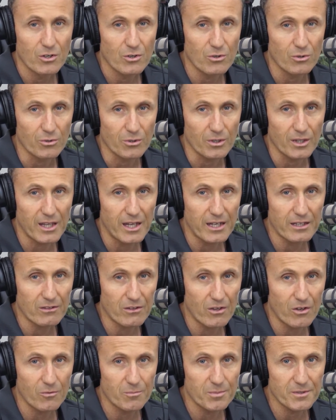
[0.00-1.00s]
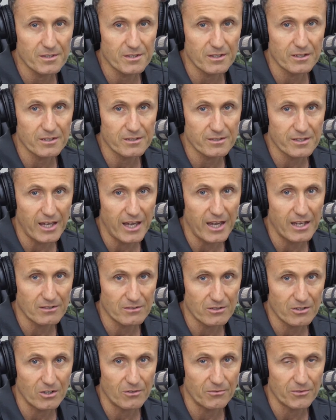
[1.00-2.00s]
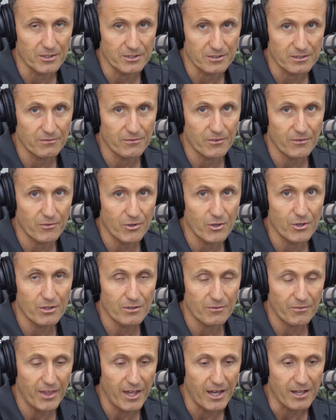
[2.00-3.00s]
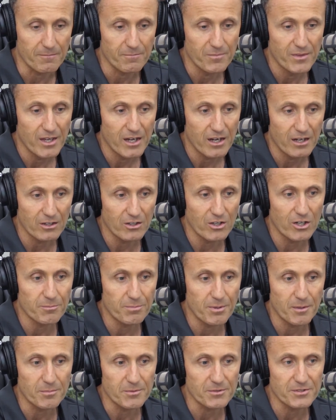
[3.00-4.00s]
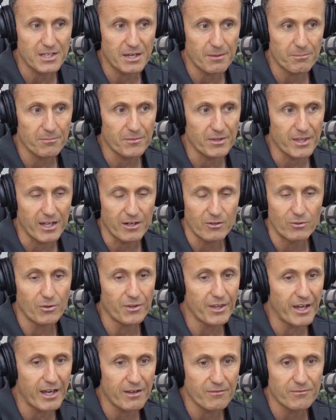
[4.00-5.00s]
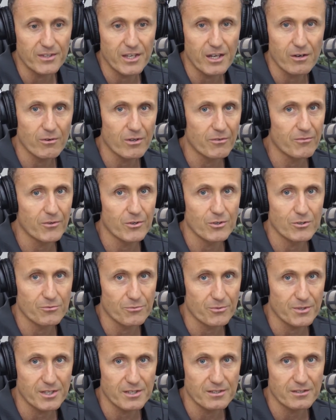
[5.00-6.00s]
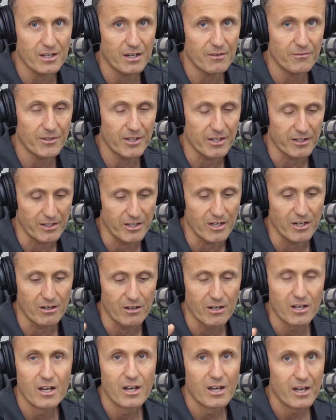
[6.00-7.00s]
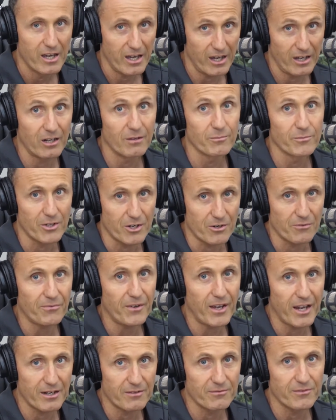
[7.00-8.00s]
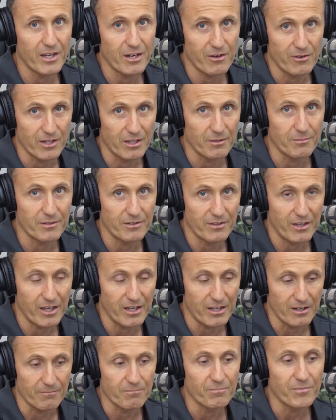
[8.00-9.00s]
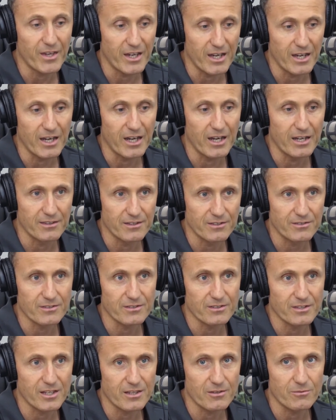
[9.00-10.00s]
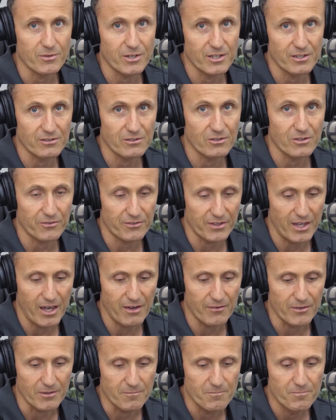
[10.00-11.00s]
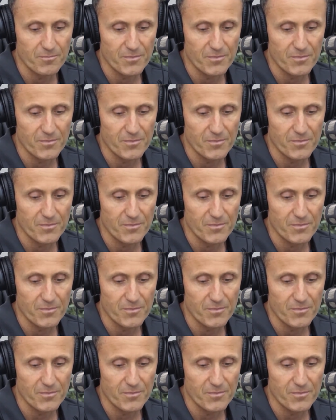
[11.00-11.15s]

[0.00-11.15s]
called Lactobacillus acidophilus. If you've heard of that, a lot of people supplement that, or they have dairy foods with this stuff in it. You know, and I'm not a fan of dairy. Let me tell you, and, and this is another reason not to have it.